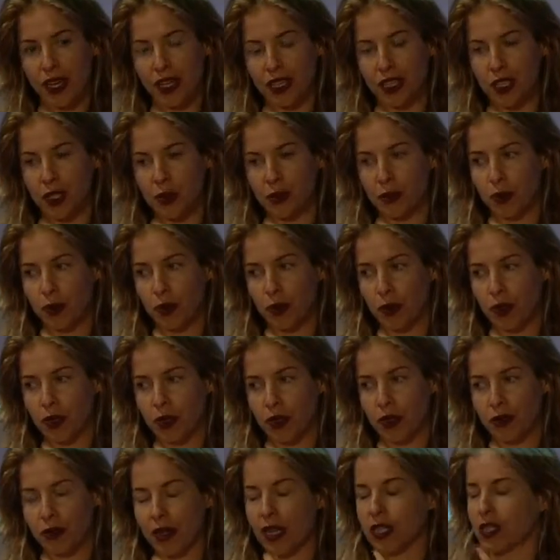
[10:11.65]

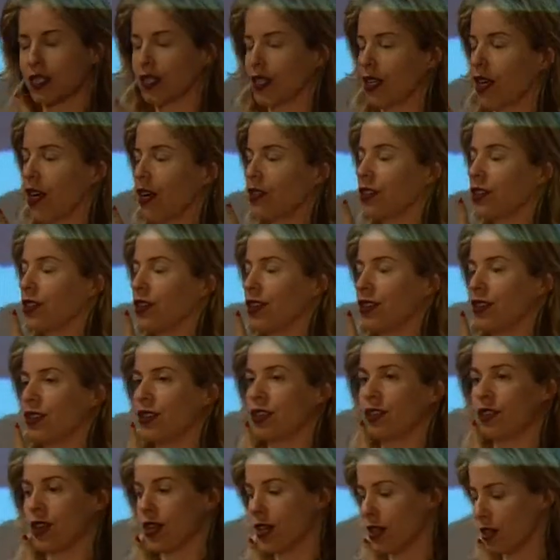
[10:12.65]
explore, well, actually, I'll show you the
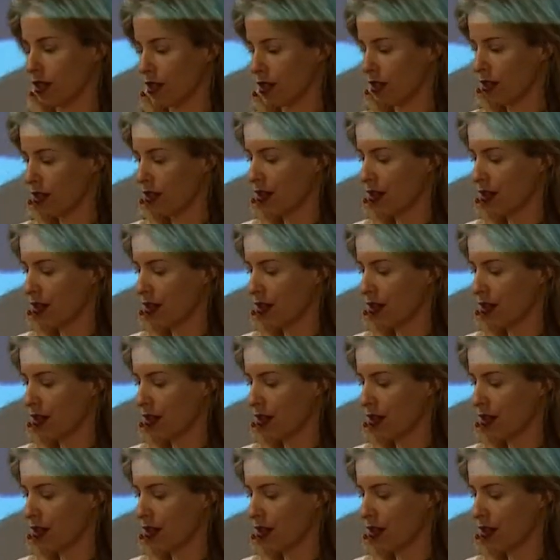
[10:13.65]
trailer,